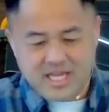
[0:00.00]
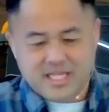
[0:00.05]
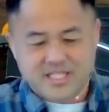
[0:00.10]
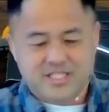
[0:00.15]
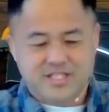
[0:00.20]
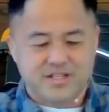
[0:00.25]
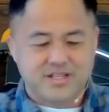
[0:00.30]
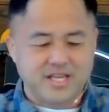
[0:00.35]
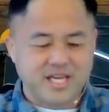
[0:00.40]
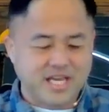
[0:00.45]

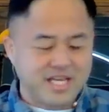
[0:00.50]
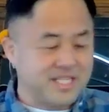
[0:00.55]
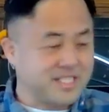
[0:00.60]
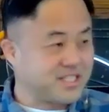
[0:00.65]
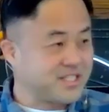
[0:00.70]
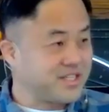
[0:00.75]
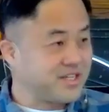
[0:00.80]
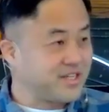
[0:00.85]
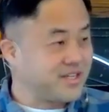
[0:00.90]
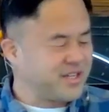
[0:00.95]
And so the
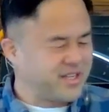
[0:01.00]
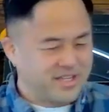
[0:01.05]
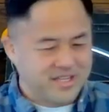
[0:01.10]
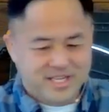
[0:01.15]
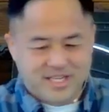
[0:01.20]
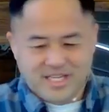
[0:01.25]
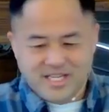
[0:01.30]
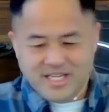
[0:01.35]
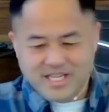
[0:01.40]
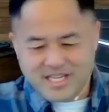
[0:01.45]
answer
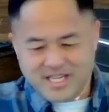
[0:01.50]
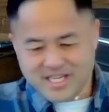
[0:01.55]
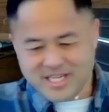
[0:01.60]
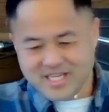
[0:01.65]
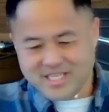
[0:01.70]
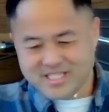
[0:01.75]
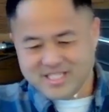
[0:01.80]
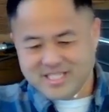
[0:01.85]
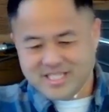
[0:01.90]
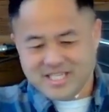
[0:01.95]

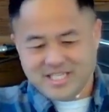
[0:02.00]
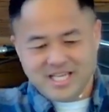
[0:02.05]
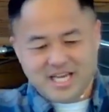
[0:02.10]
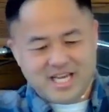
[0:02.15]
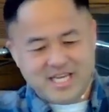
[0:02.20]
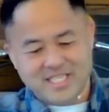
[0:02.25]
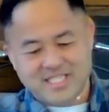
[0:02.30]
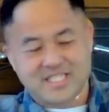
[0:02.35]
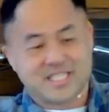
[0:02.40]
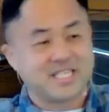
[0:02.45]
is
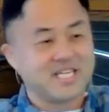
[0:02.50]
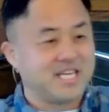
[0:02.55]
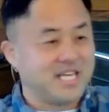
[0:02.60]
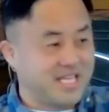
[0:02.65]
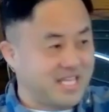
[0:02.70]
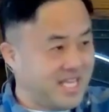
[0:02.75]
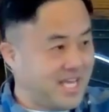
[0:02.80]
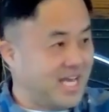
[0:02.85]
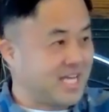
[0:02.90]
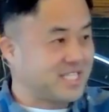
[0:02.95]
yes,
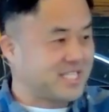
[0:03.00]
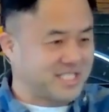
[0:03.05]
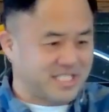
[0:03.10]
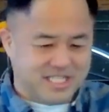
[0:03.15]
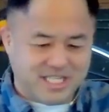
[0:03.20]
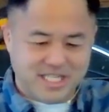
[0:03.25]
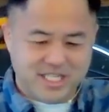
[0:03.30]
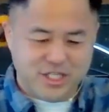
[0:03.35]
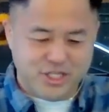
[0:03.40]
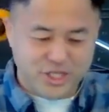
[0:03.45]
and
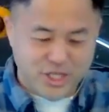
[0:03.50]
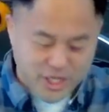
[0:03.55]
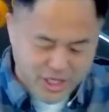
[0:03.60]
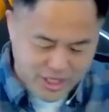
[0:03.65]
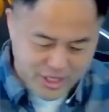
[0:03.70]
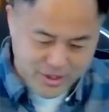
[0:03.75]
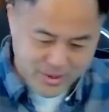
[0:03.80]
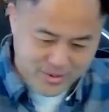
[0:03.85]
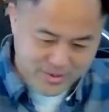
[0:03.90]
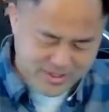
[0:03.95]
actually
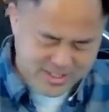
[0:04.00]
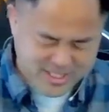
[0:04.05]
no.